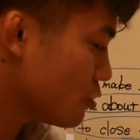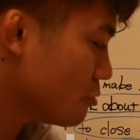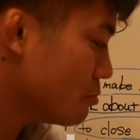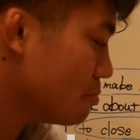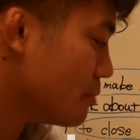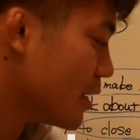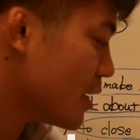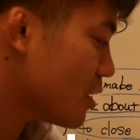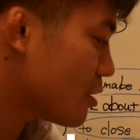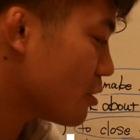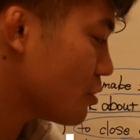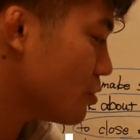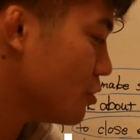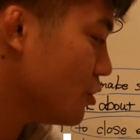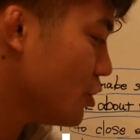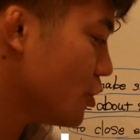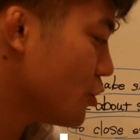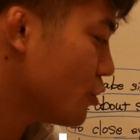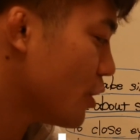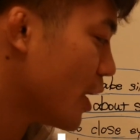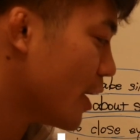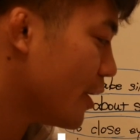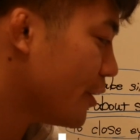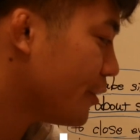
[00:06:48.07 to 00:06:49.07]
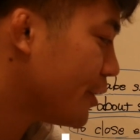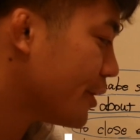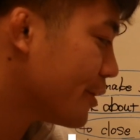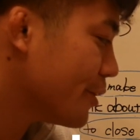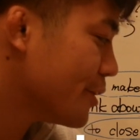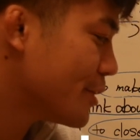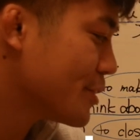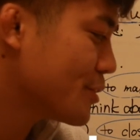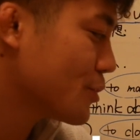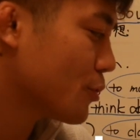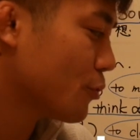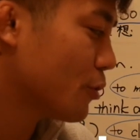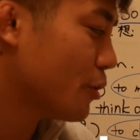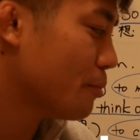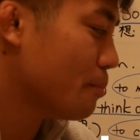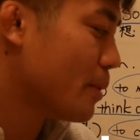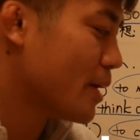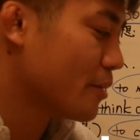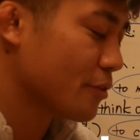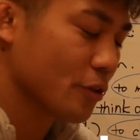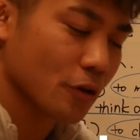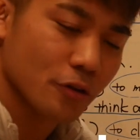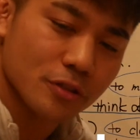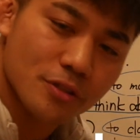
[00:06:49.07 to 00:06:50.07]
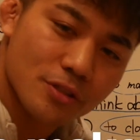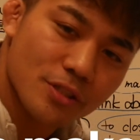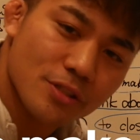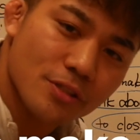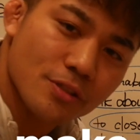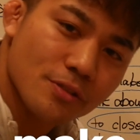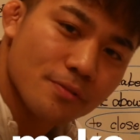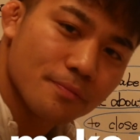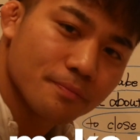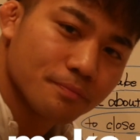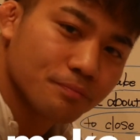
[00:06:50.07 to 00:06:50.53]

make new ideas or methods.